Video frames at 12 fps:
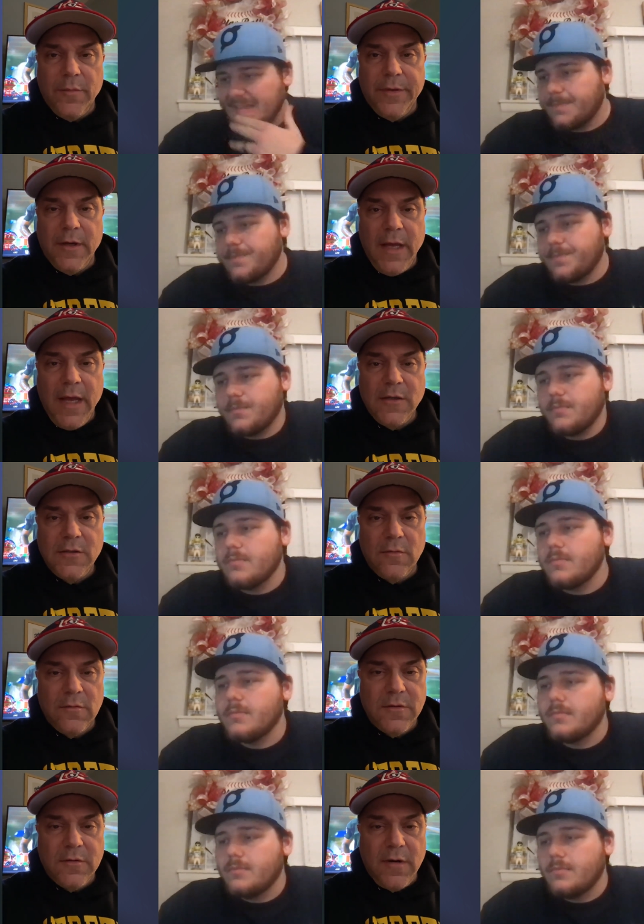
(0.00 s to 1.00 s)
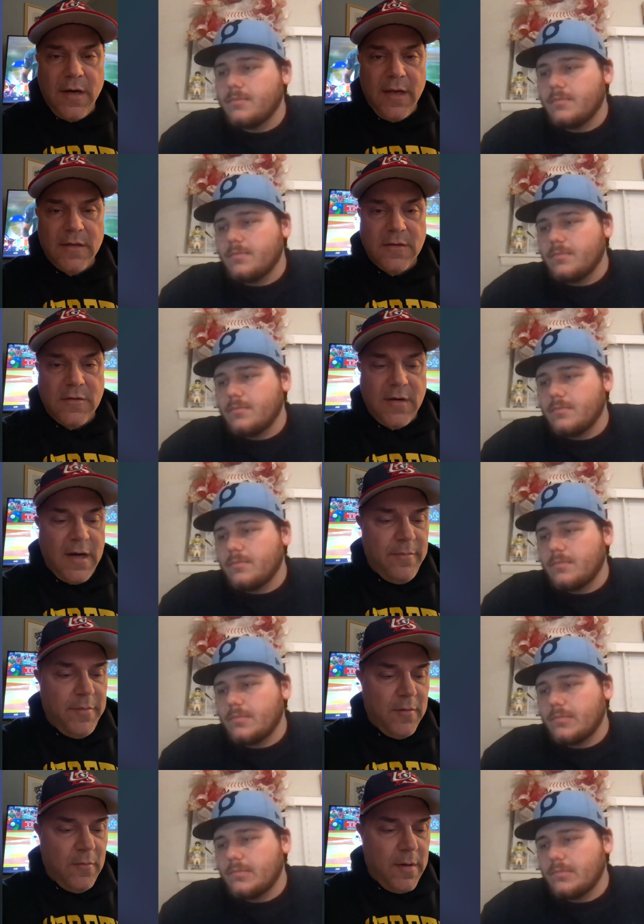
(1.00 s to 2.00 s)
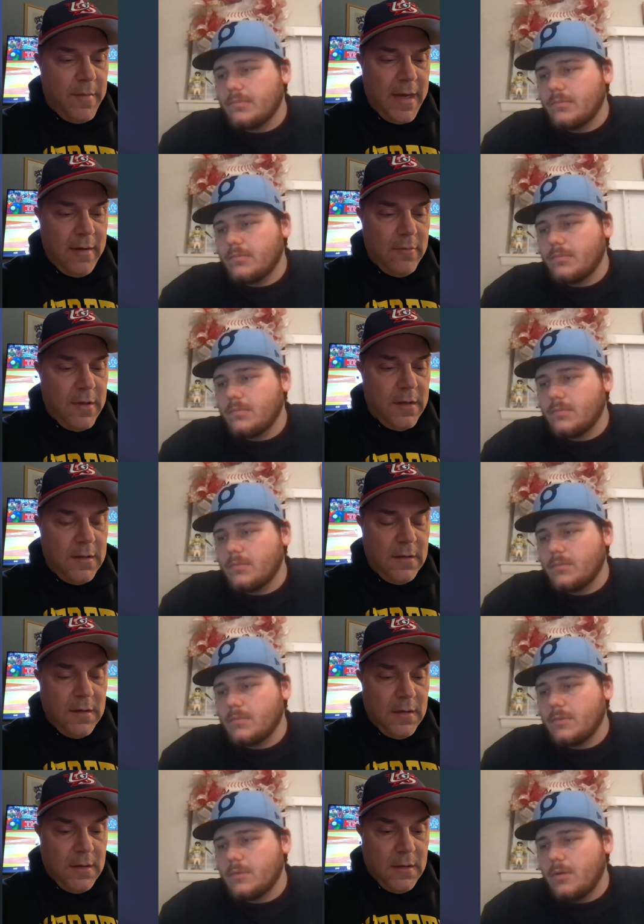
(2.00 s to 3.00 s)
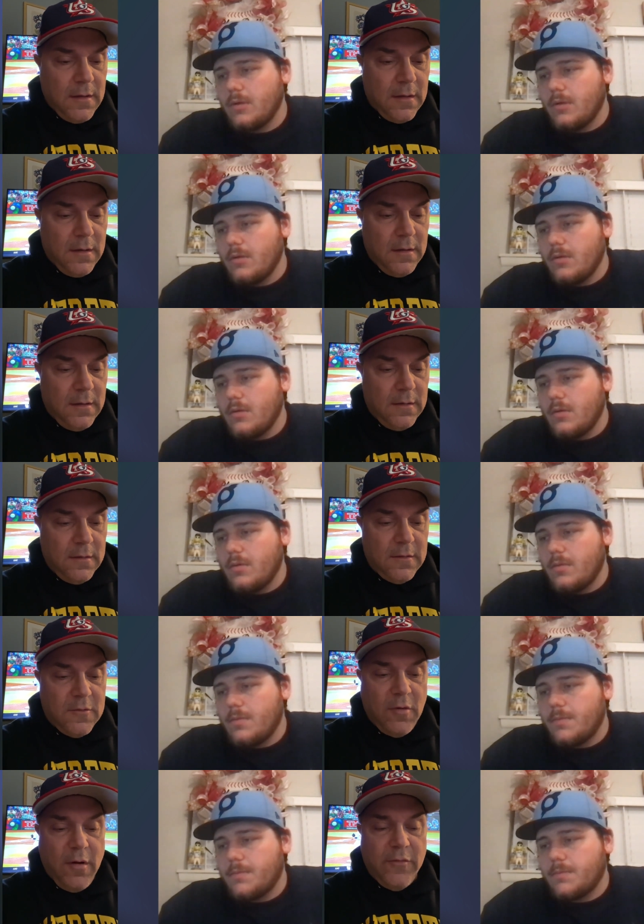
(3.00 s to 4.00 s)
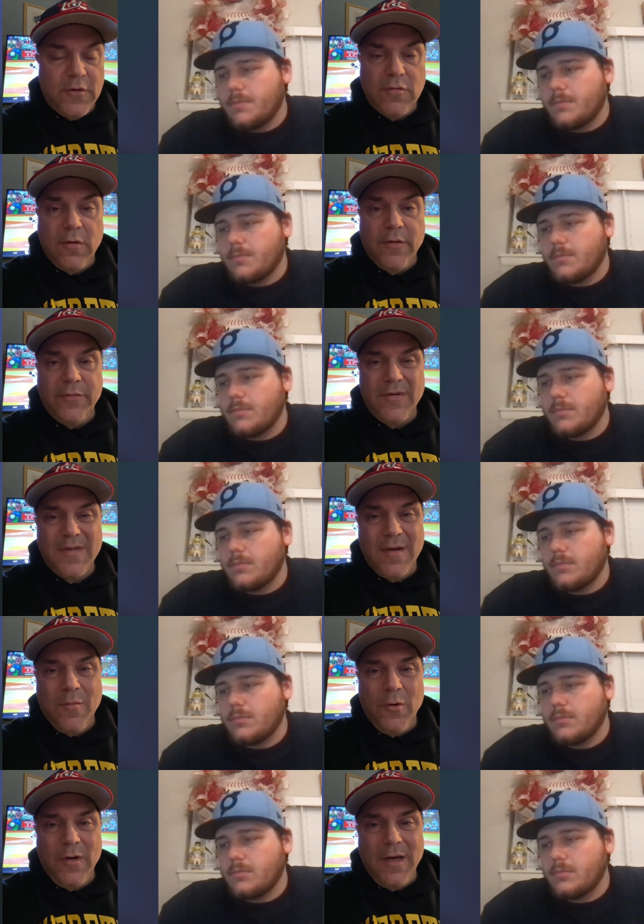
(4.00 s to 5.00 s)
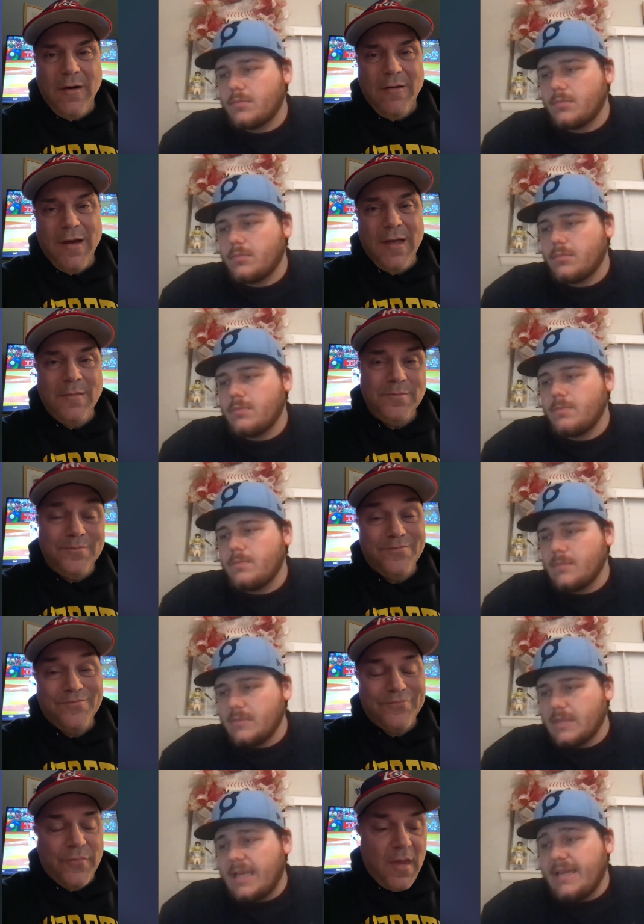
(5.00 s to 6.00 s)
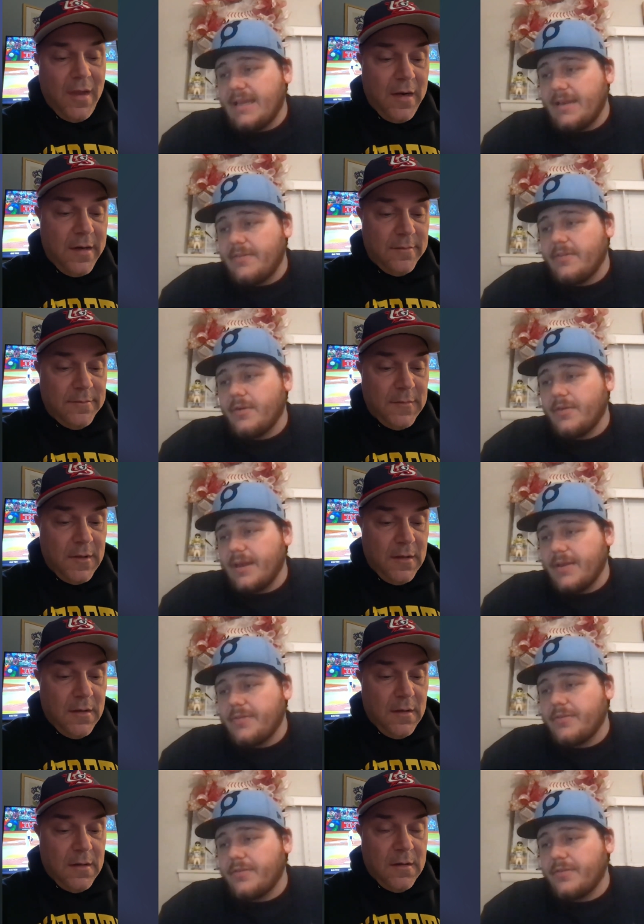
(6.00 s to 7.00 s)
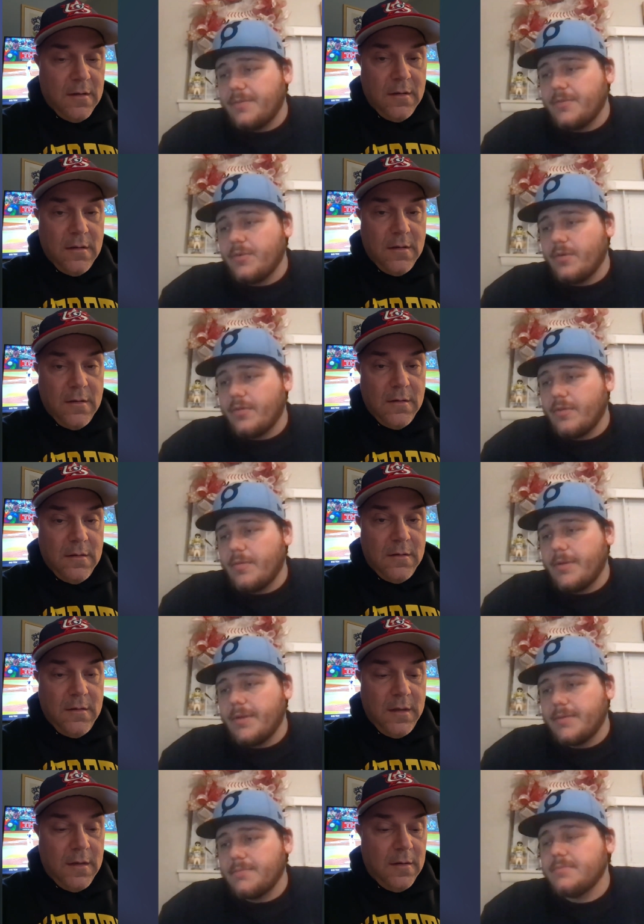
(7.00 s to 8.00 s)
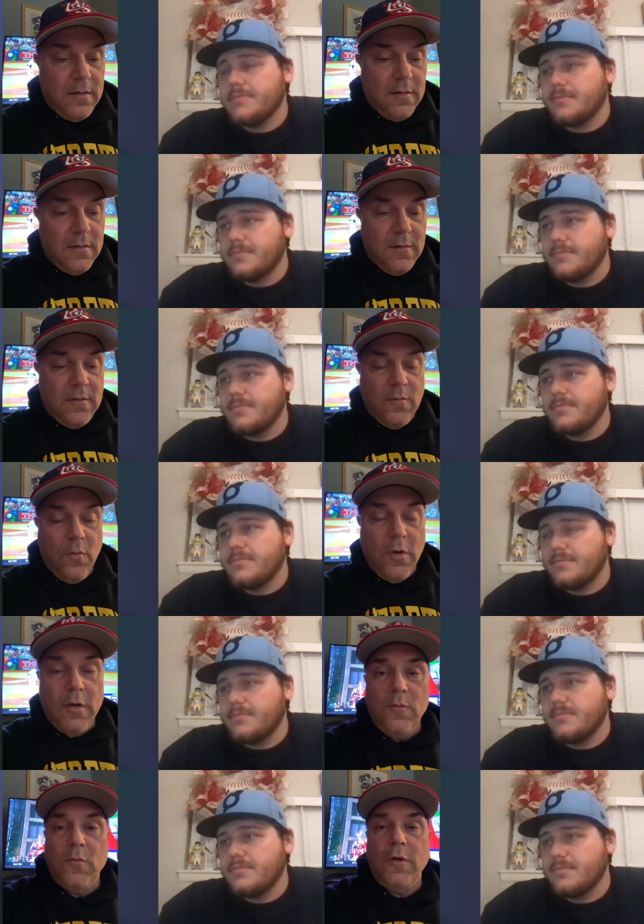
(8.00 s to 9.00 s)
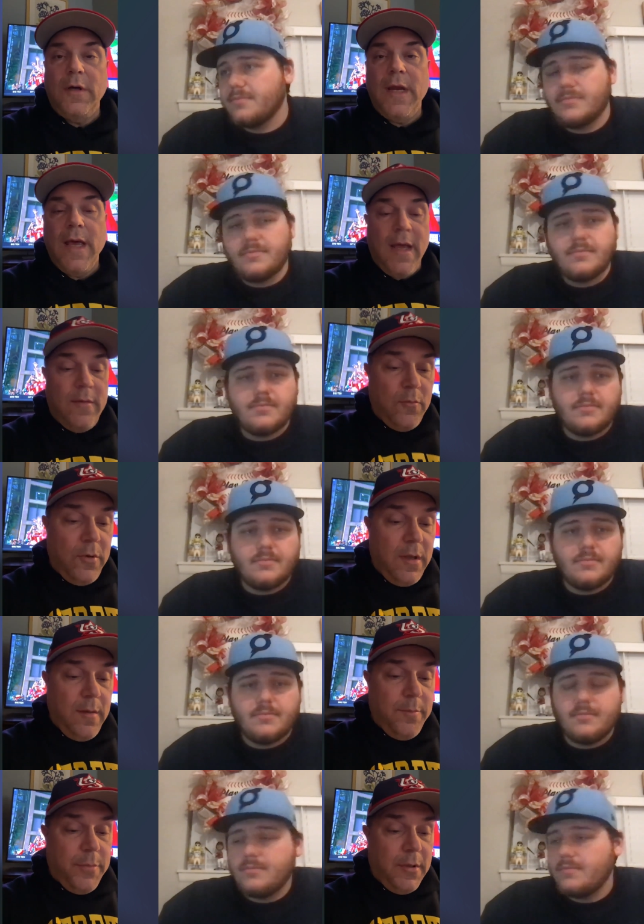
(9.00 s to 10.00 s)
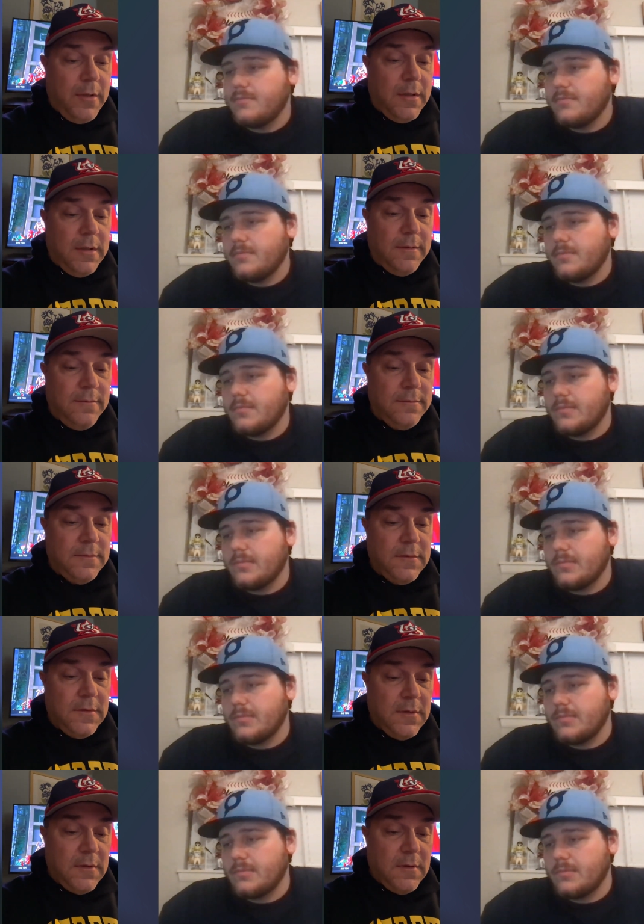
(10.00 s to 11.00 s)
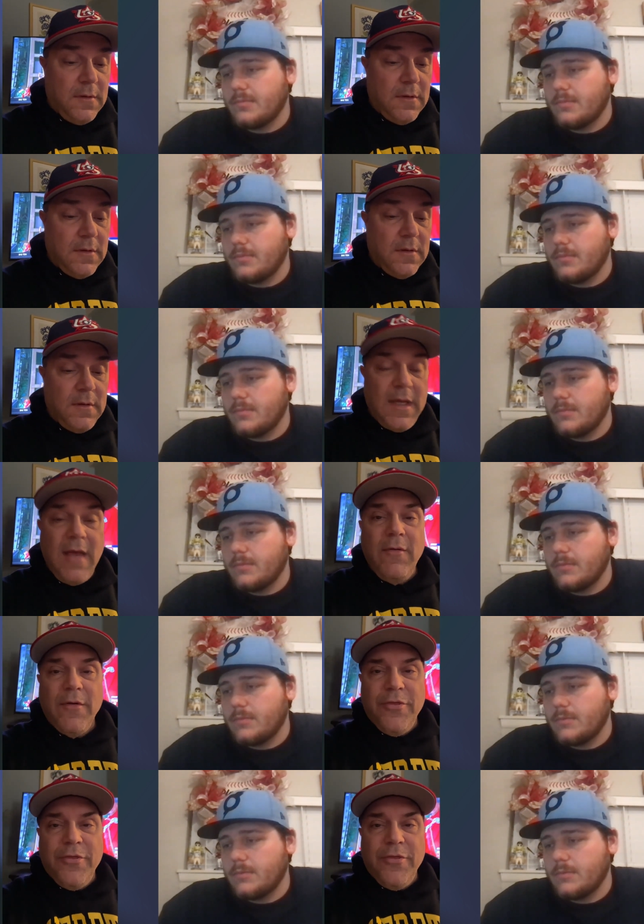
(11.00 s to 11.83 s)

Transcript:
Speaker 1: with the Nationals as a draft pick way back when uh, 12 and 12, 371 ERA.
Speaker 2: You know, he did start the Nationals, yeah. twelve round yeah. pick.
Speaker 1: 119 whip. Uh, gave up